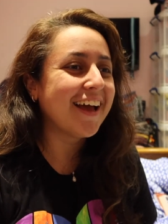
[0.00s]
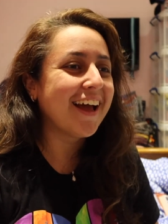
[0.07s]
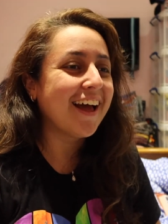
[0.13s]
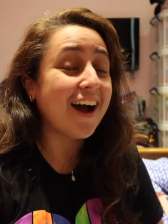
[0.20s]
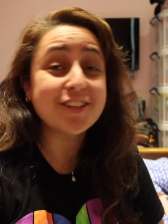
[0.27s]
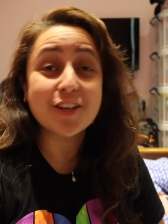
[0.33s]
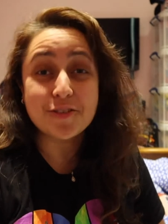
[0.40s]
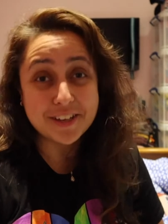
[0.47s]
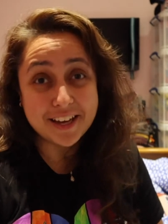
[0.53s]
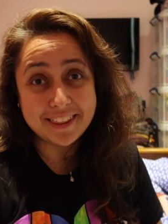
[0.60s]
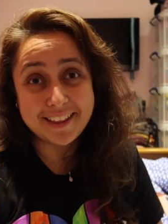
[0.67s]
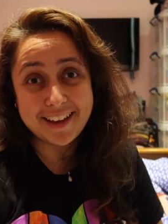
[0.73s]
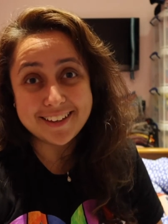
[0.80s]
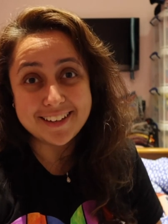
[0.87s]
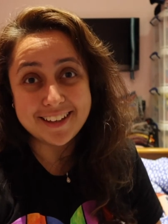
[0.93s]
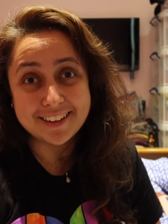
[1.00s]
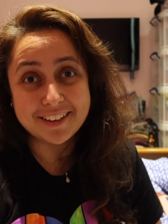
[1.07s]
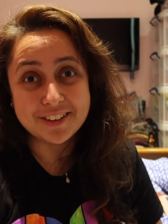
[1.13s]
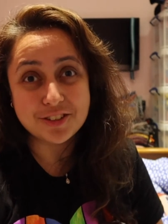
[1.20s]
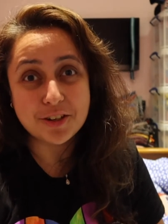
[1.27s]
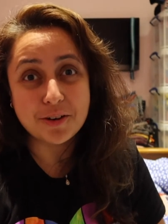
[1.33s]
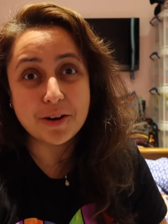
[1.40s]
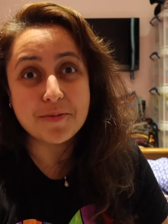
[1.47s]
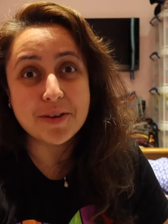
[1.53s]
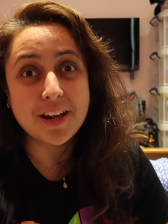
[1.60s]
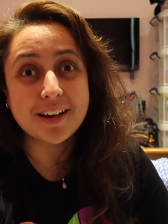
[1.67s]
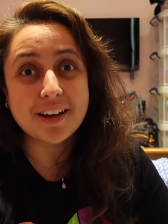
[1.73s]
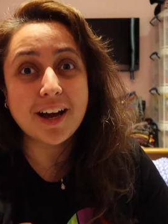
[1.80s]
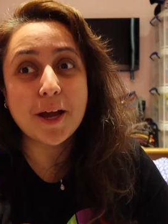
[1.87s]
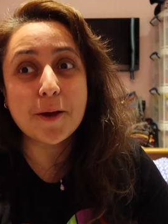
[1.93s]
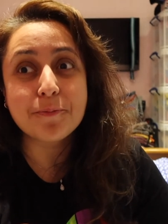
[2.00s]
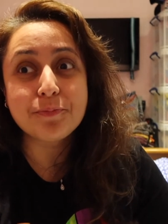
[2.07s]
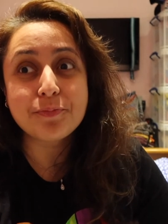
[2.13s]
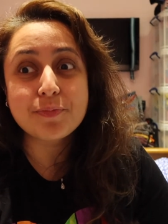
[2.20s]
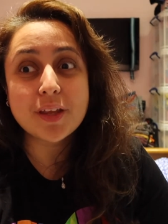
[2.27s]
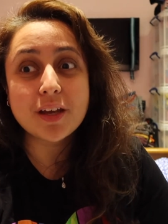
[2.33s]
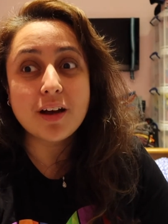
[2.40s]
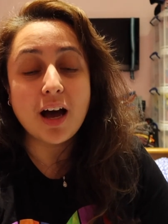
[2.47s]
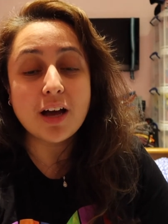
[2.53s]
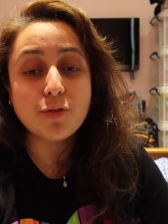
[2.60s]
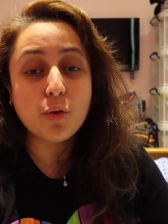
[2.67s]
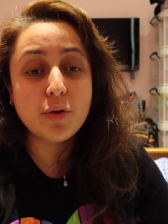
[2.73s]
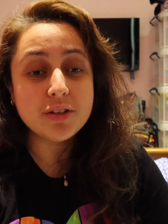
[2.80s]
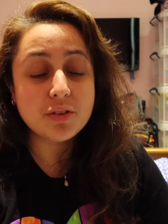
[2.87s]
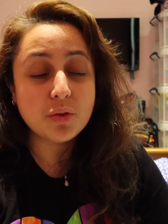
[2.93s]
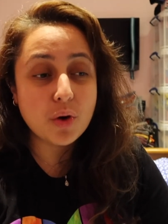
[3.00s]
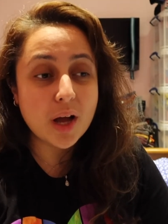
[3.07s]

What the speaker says: I don't get that either. Do you know what I mean? Like I've always thought